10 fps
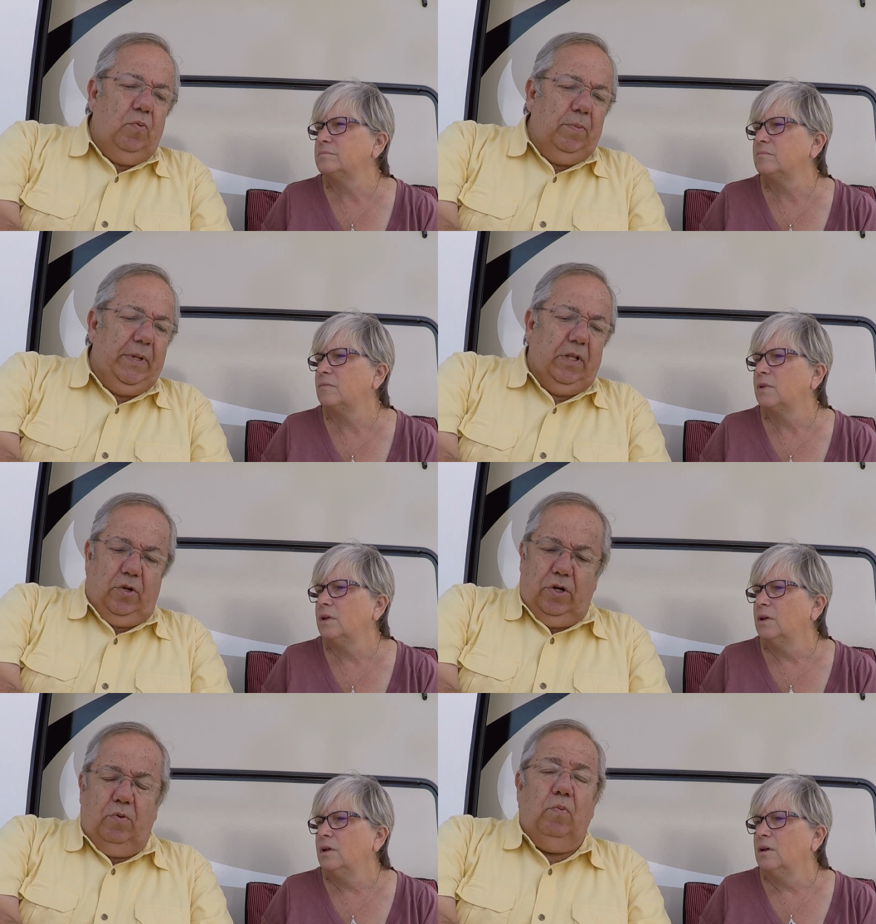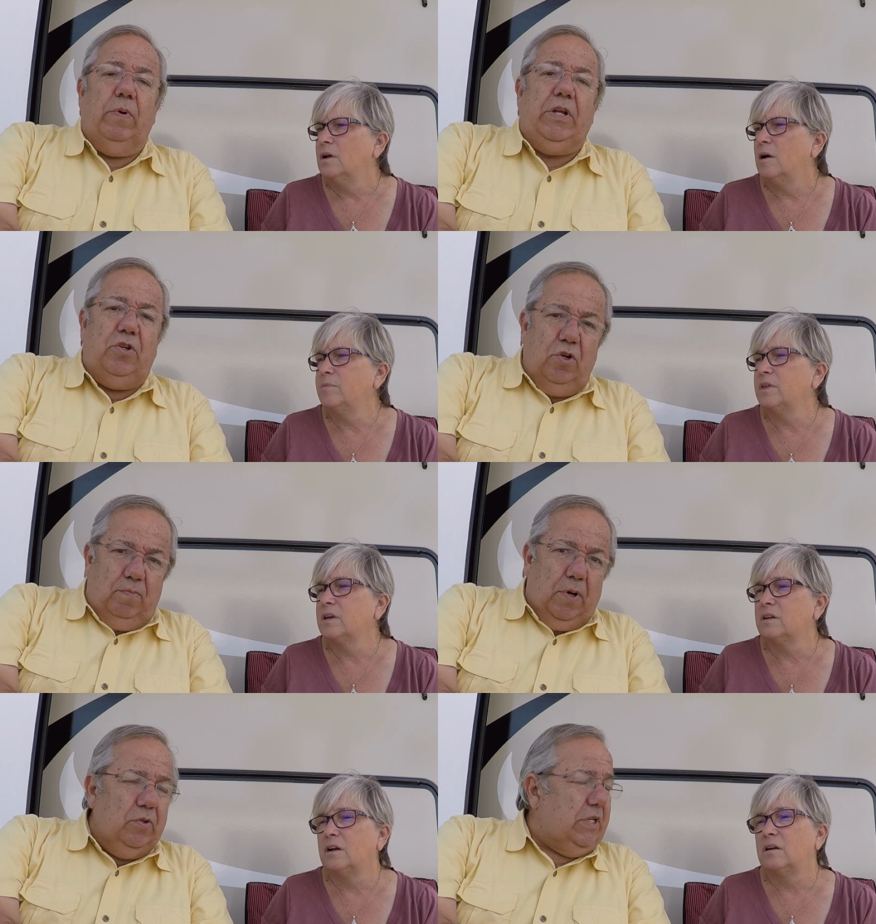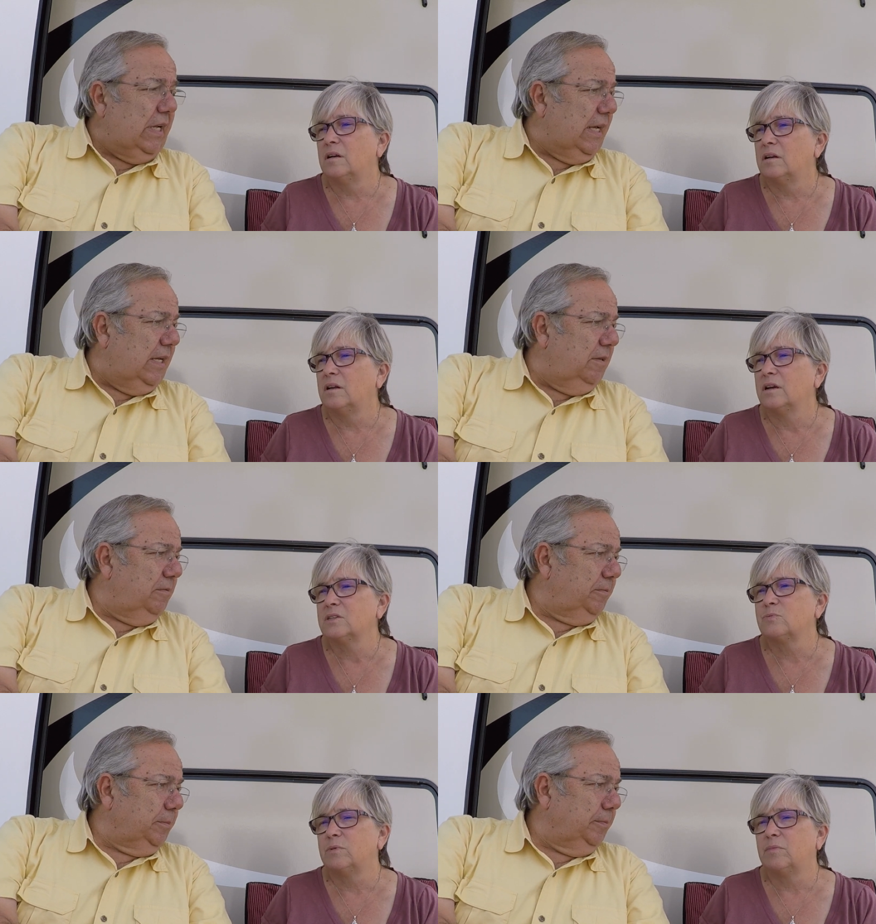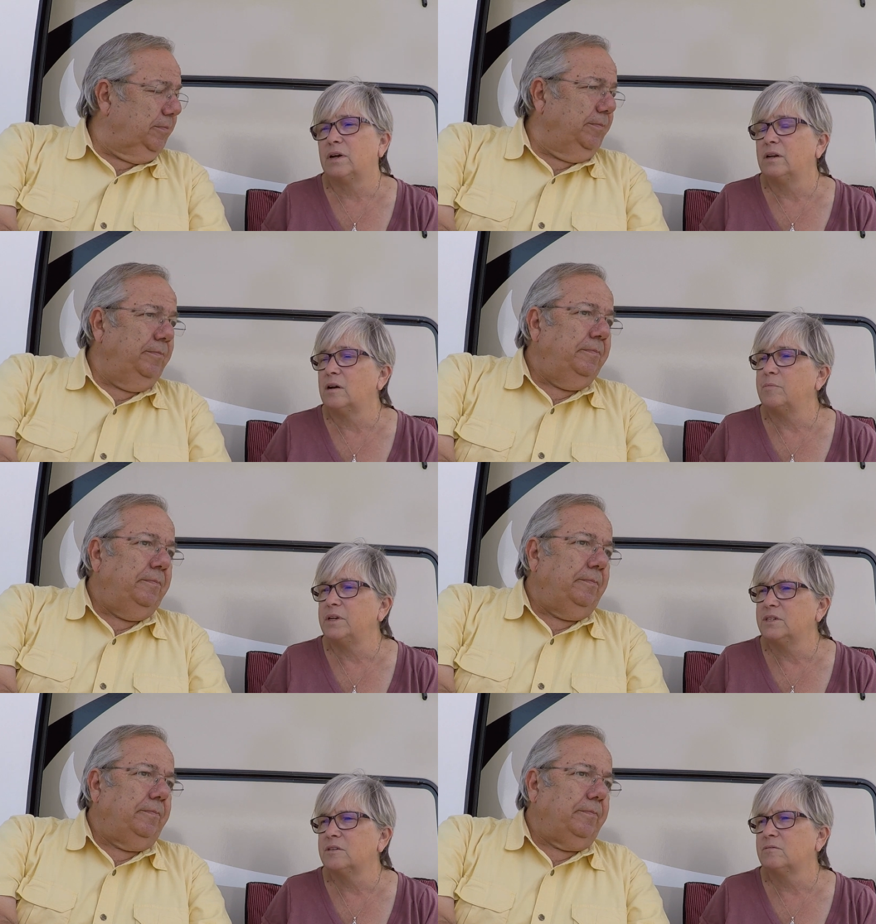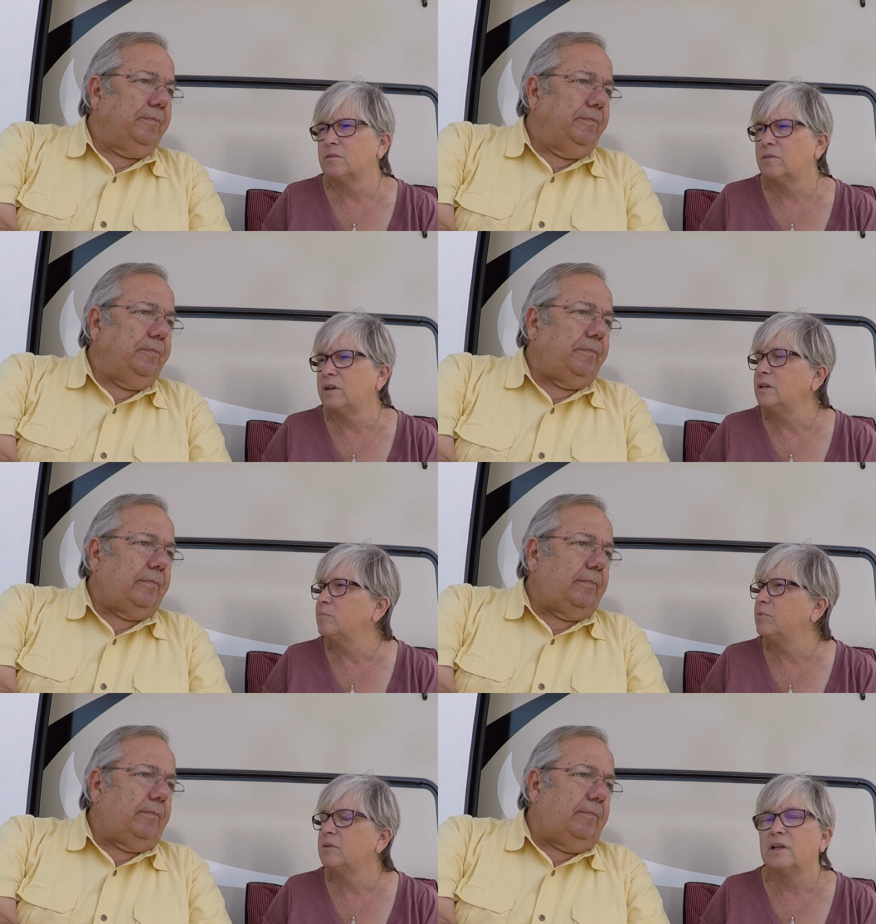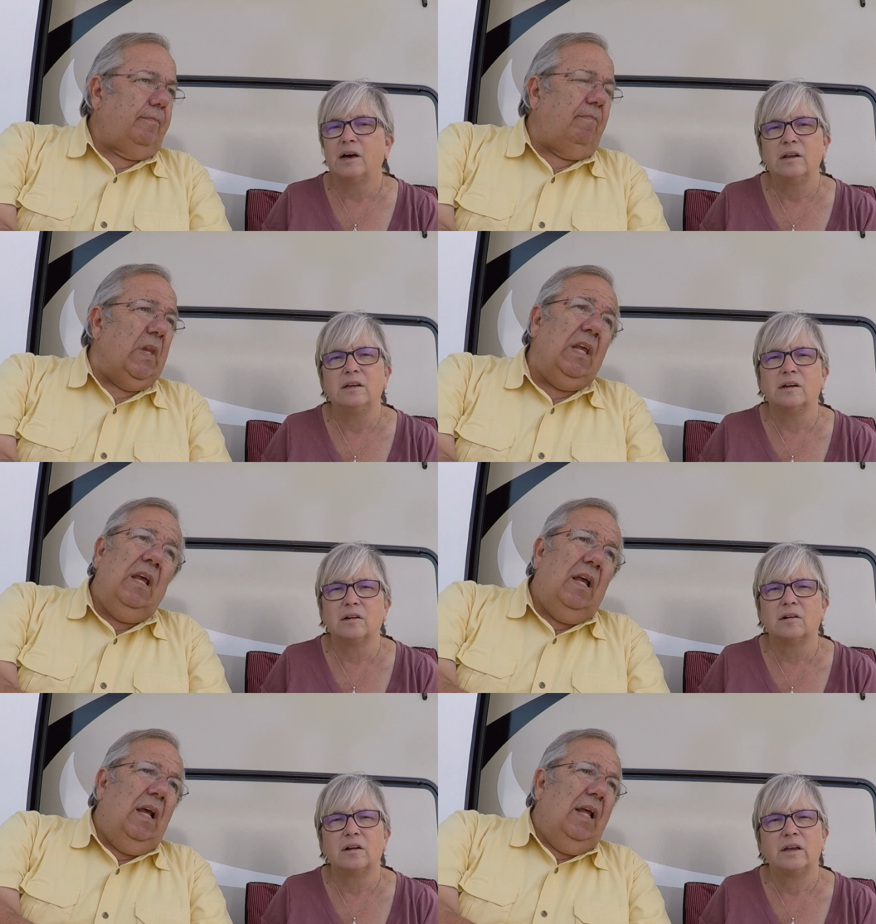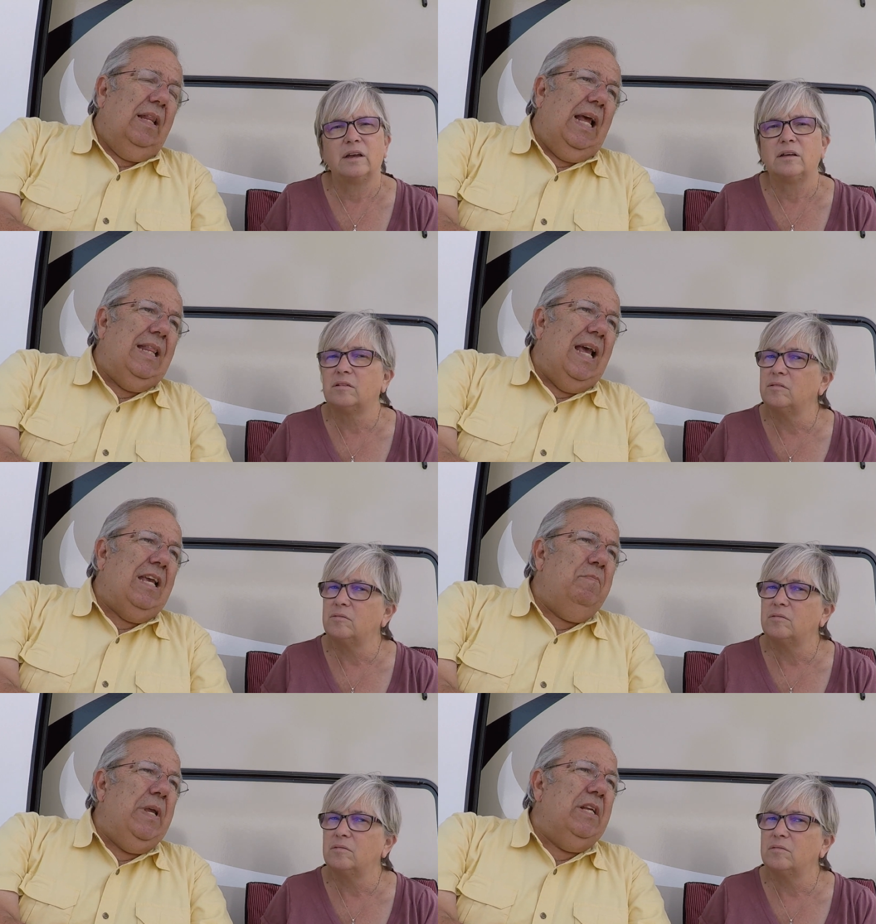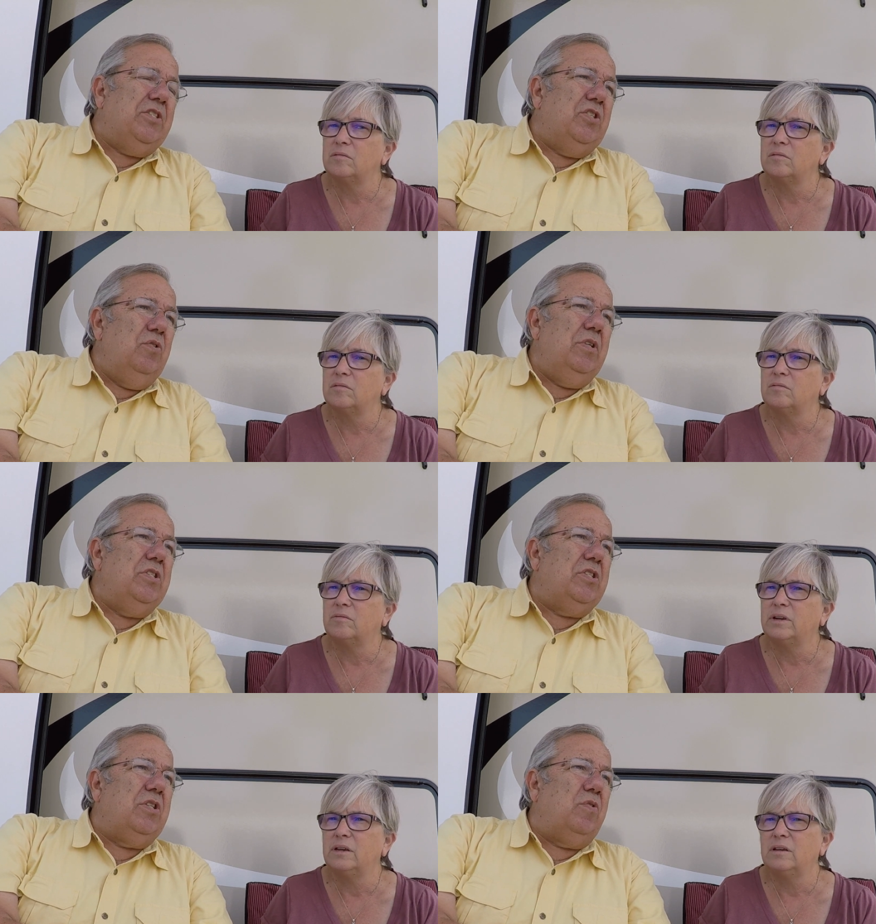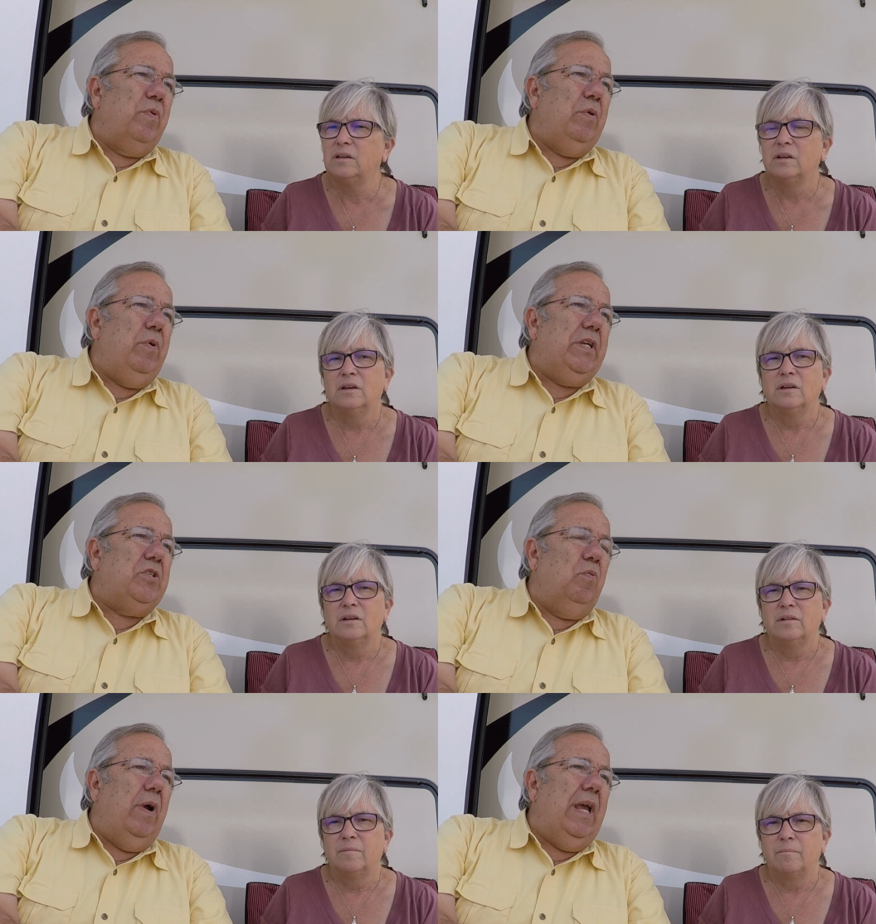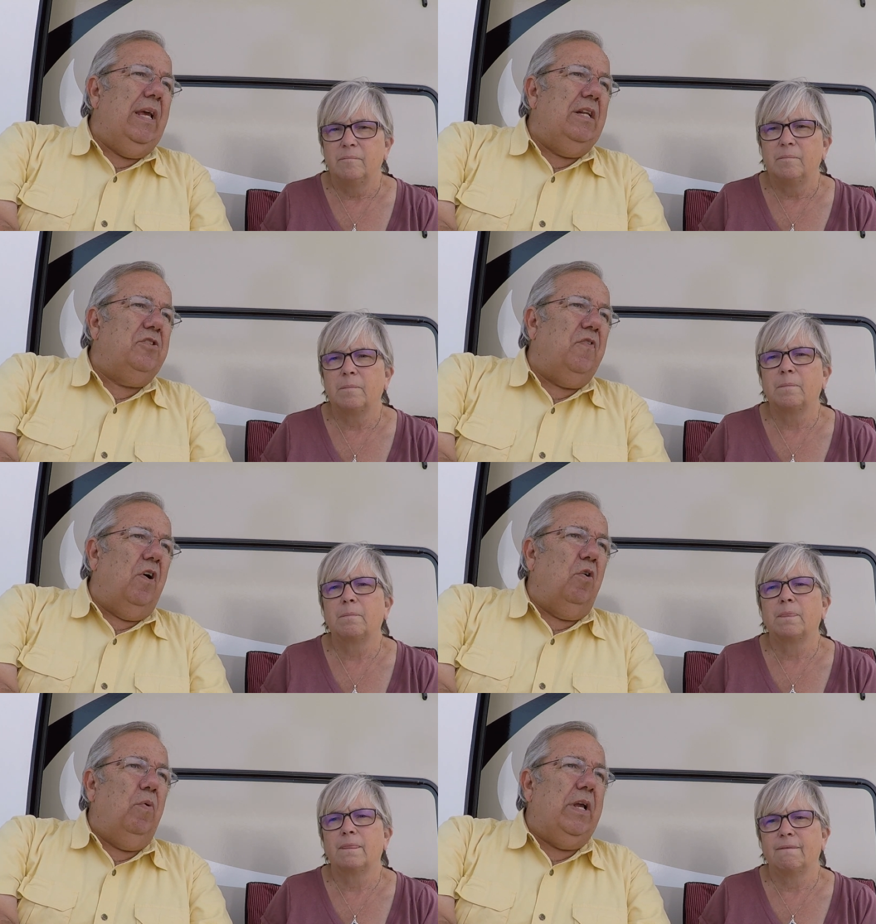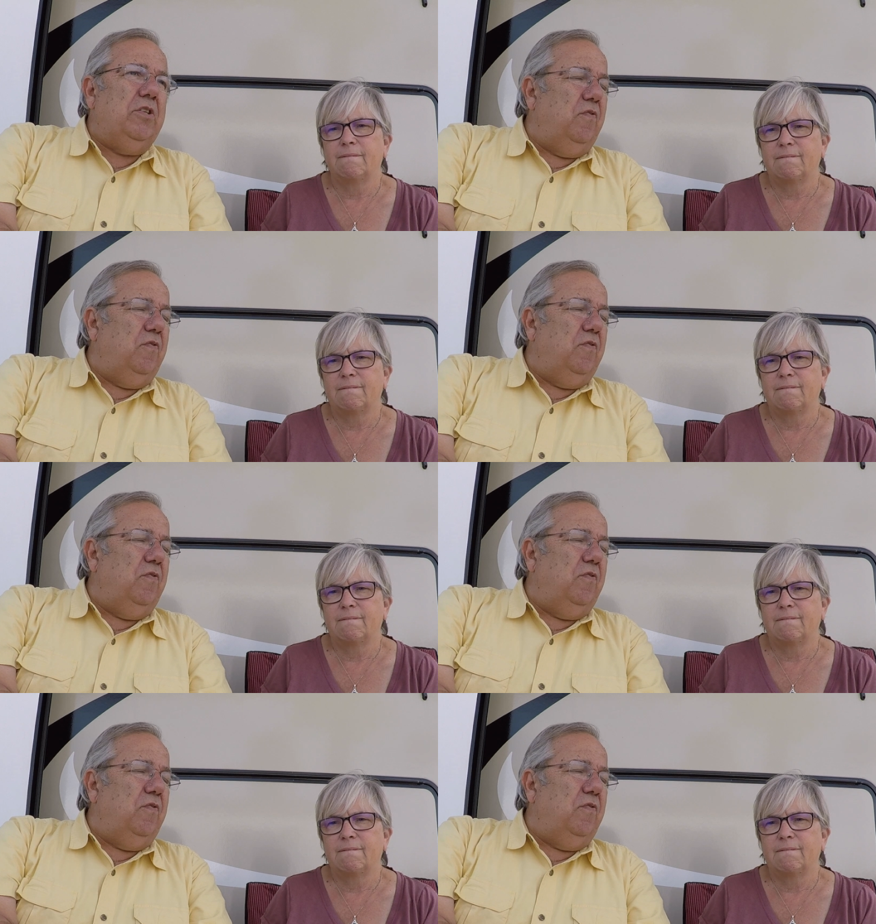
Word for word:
Speaker 1: will be alerted when we I'm do thinking post our, our next
Speaker 2: one might not be till we're ready to pull out of here, and, and
Speaker 1: that could be as soon as we, three weeks away and as far away as